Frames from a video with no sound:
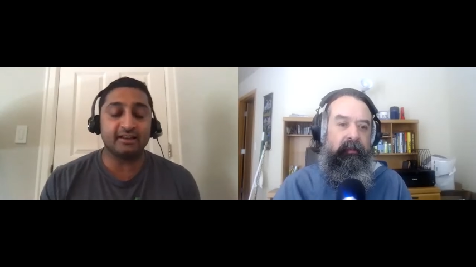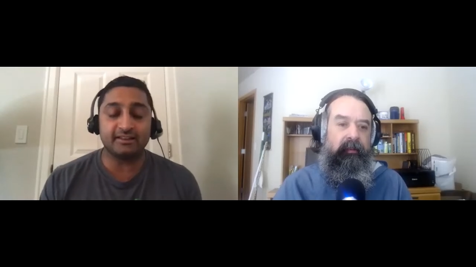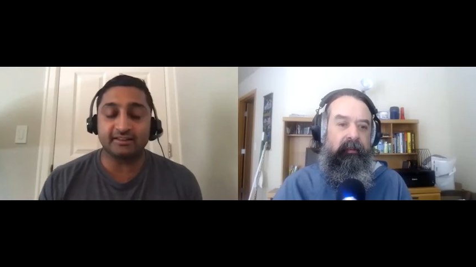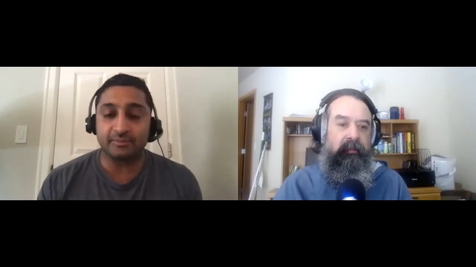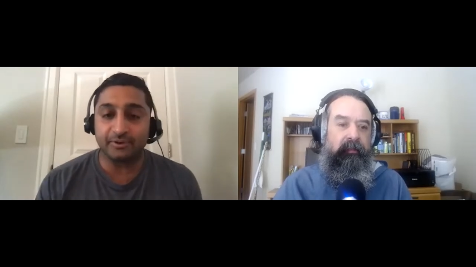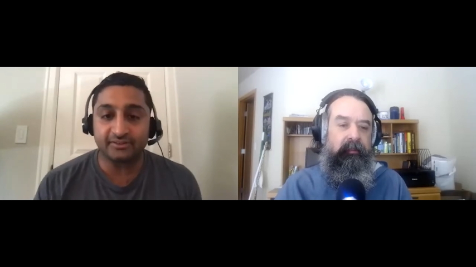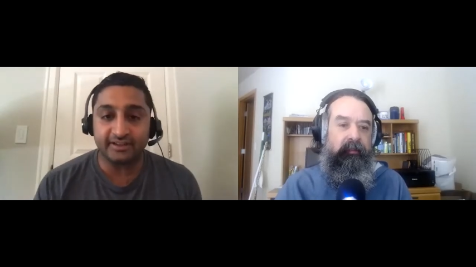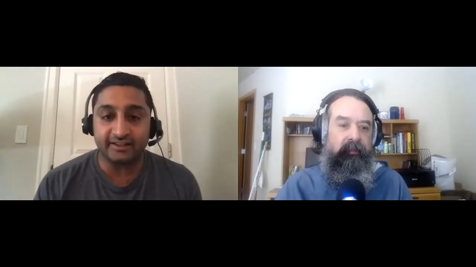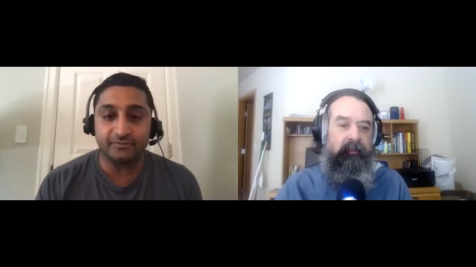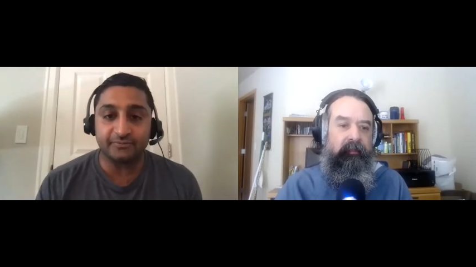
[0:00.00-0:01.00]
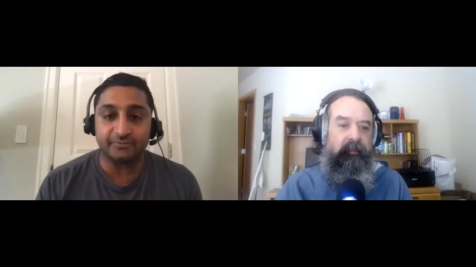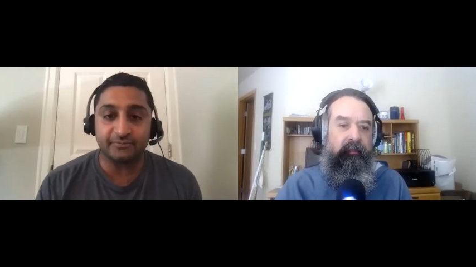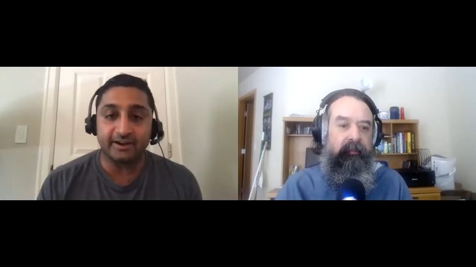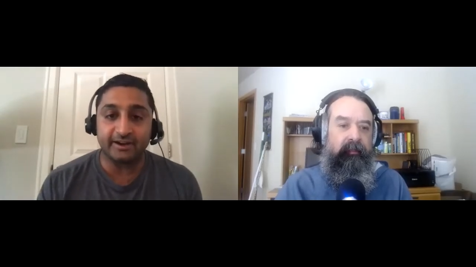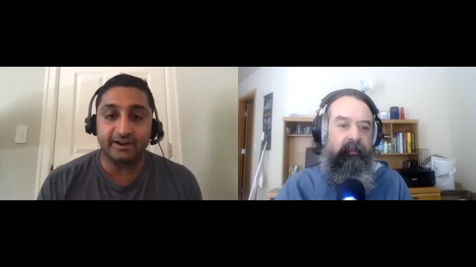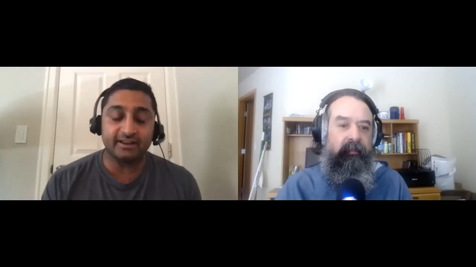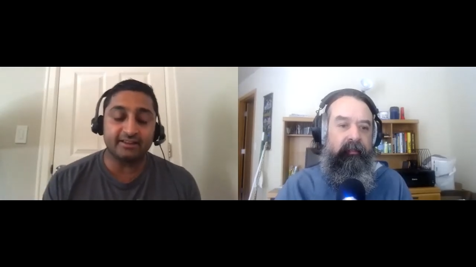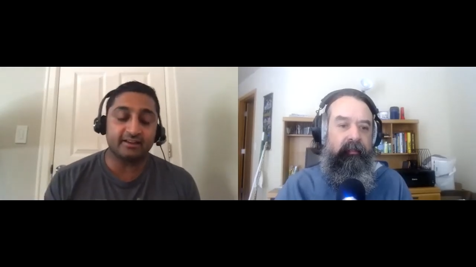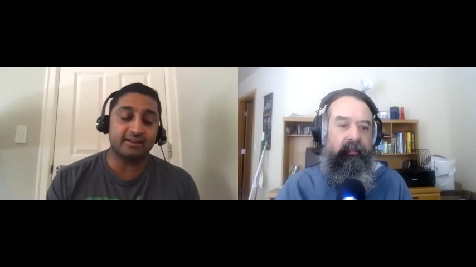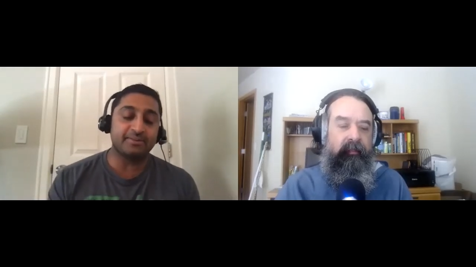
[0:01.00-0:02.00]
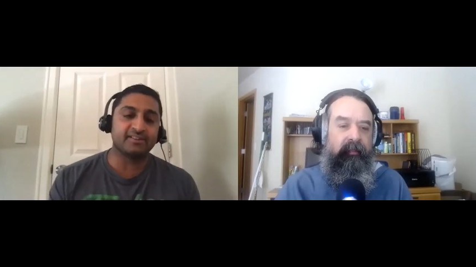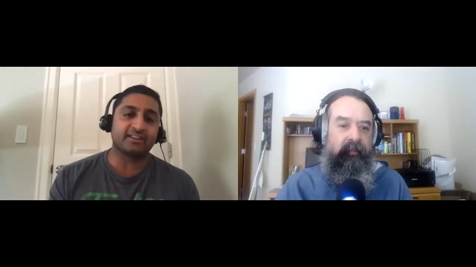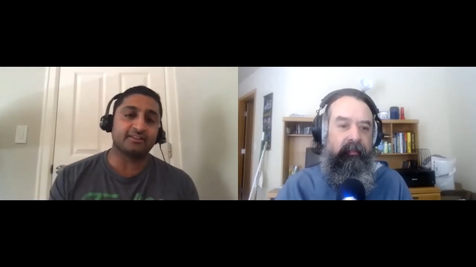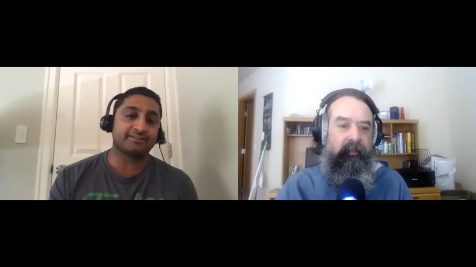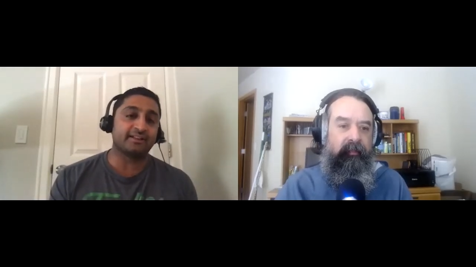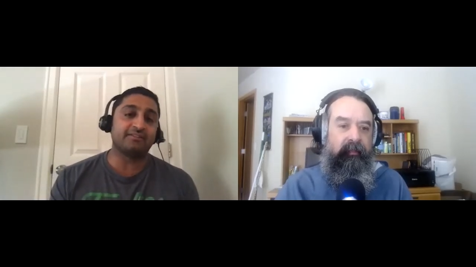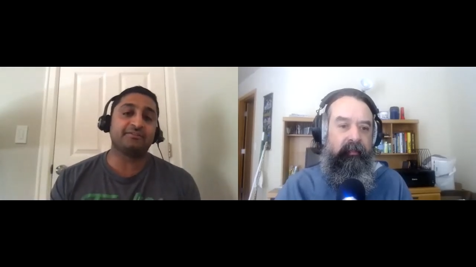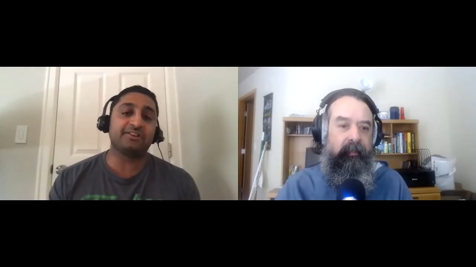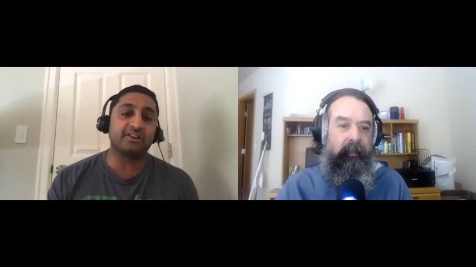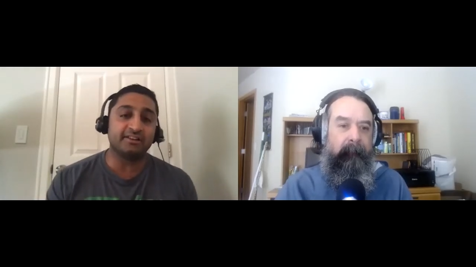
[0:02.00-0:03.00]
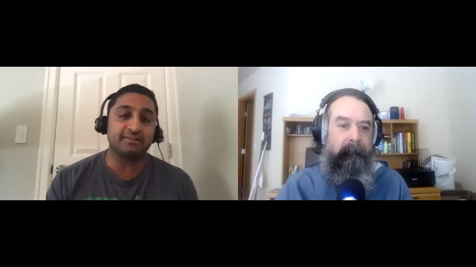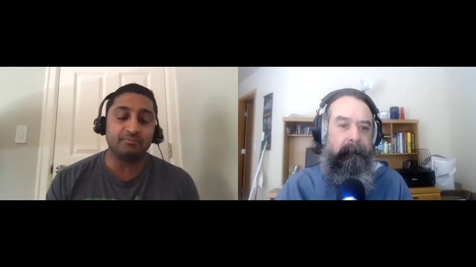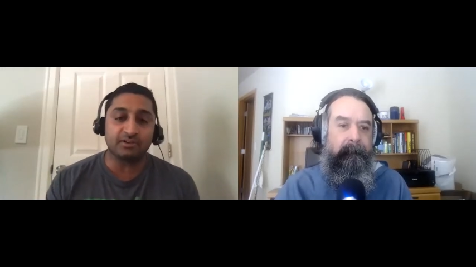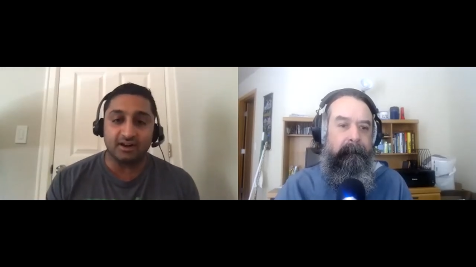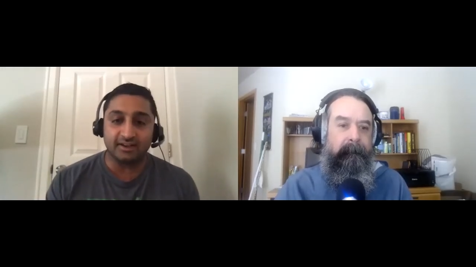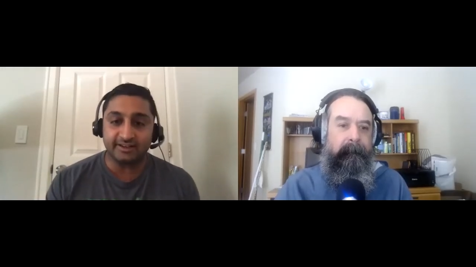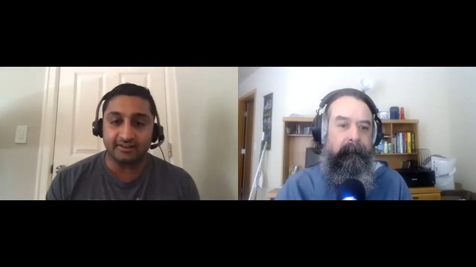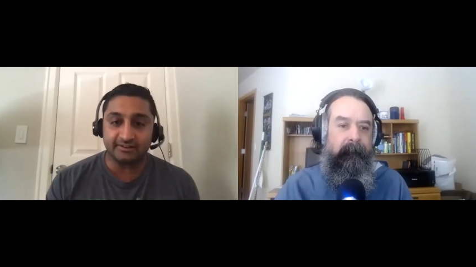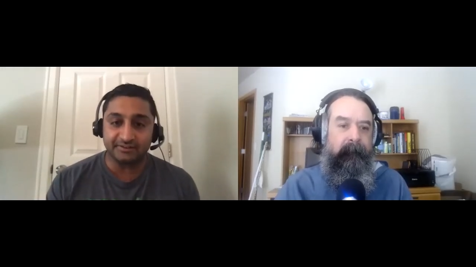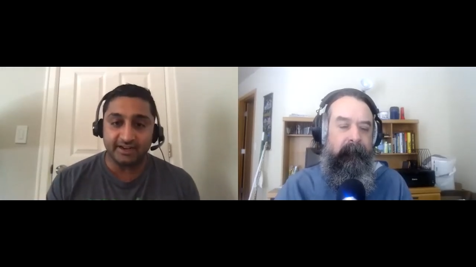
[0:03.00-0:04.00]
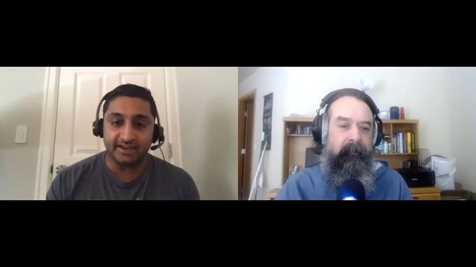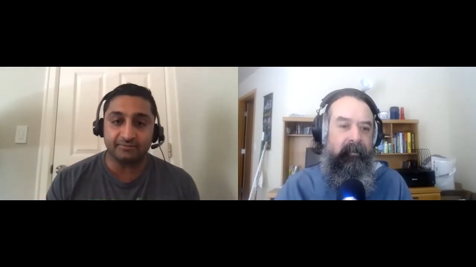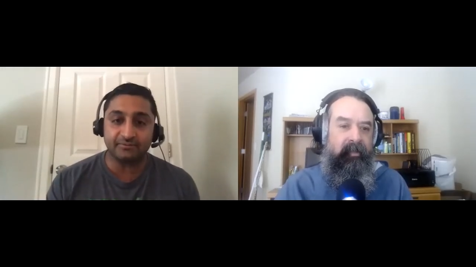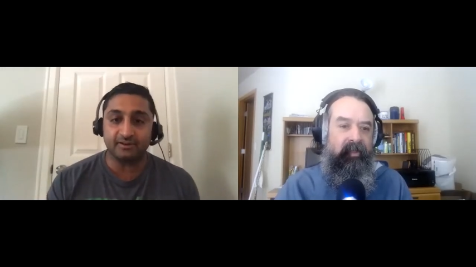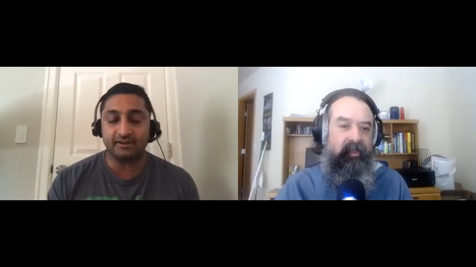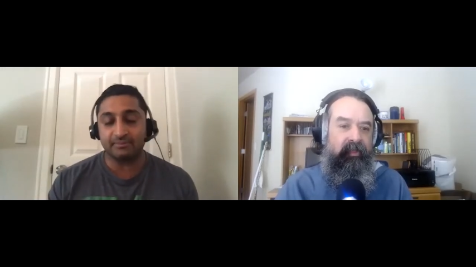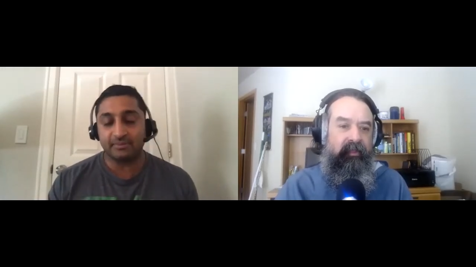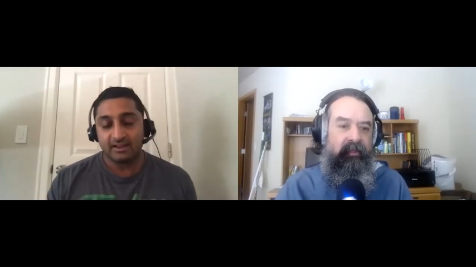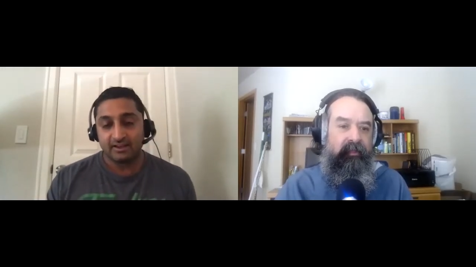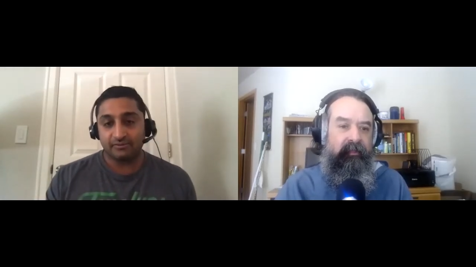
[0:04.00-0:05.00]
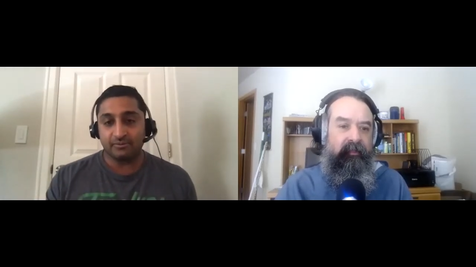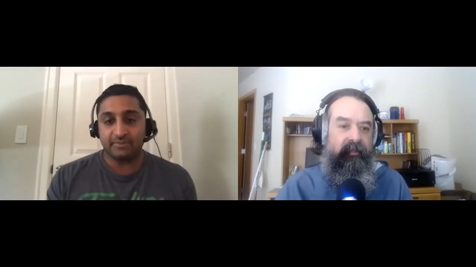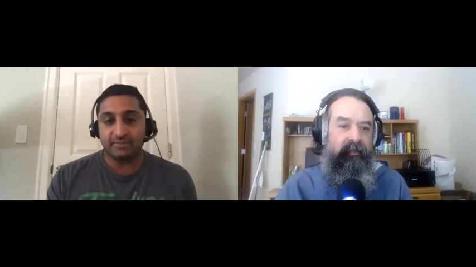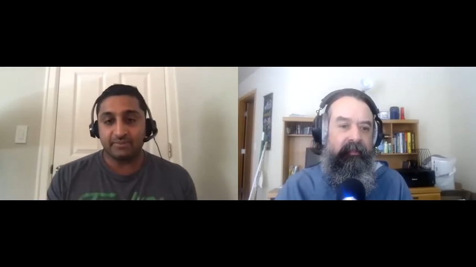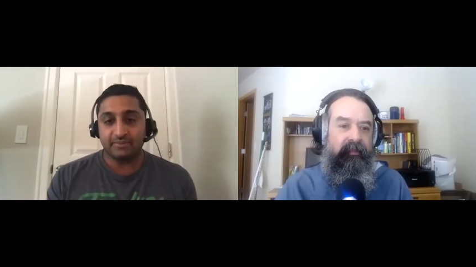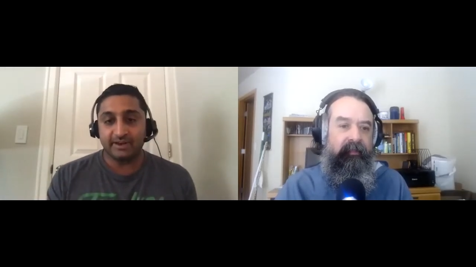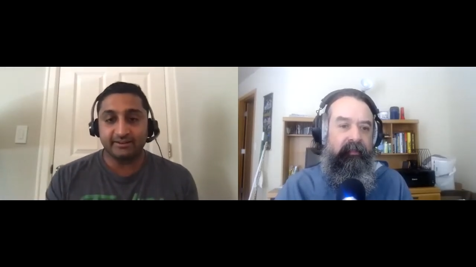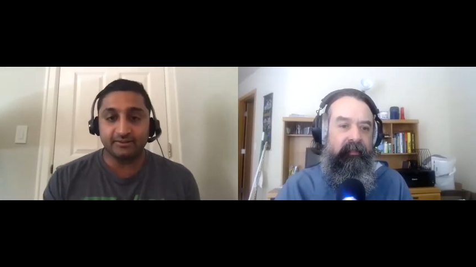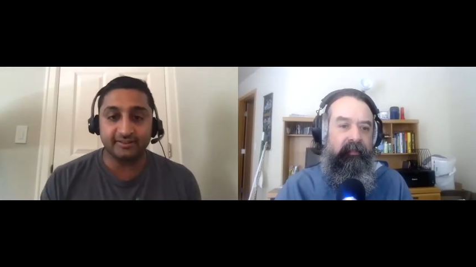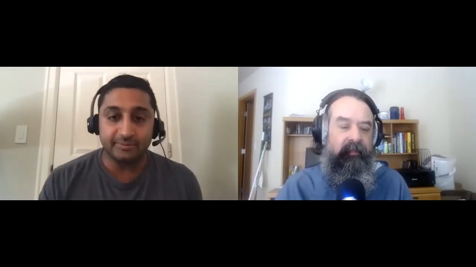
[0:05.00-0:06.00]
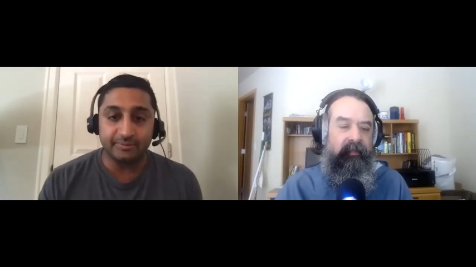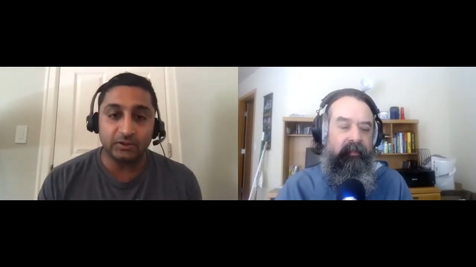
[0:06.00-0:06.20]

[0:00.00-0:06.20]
Speaker 1: I think the percents vary. That being said, there's a lot of good content online from Michael Siebel